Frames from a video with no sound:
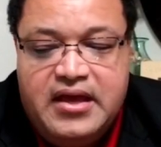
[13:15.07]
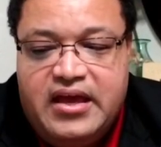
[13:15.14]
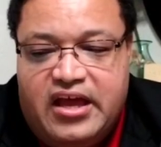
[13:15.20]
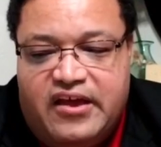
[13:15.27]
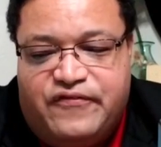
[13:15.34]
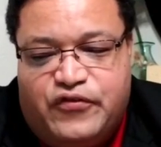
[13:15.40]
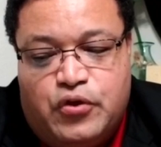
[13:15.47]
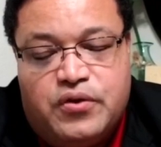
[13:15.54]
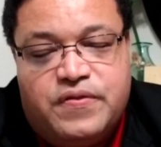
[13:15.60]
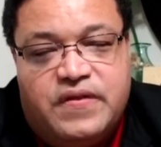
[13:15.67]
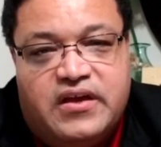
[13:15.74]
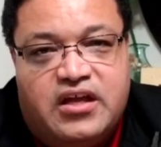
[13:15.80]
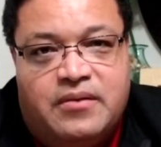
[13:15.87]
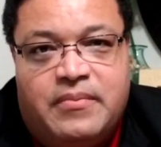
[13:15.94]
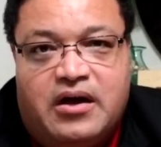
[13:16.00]
If you're
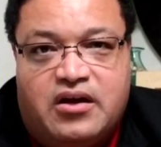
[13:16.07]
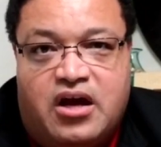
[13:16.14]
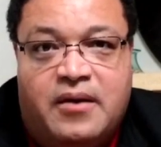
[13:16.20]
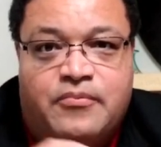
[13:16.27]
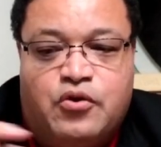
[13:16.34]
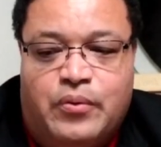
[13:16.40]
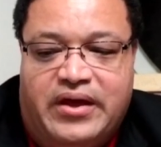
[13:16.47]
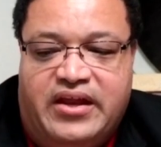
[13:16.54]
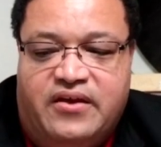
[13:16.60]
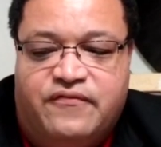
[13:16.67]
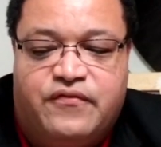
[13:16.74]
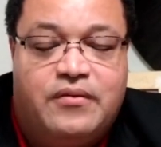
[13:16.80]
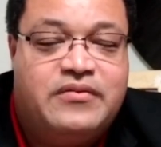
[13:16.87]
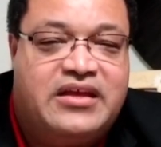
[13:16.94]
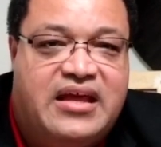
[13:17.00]
thinking about upgrading
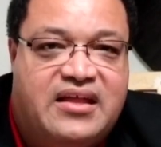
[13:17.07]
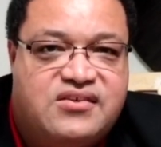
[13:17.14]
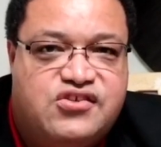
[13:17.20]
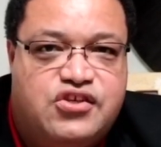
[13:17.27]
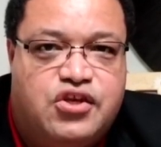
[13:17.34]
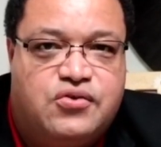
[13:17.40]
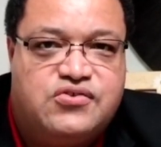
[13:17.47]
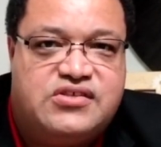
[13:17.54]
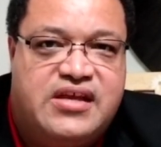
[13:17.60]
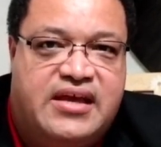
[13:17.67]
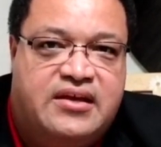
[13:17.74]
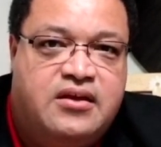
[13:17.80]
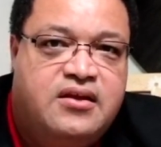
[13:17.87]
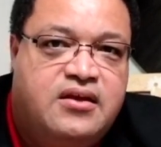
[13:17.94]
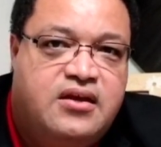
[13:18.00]
from the Galaxy Note
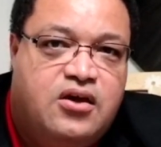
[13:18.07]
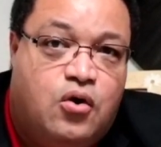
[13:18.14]
10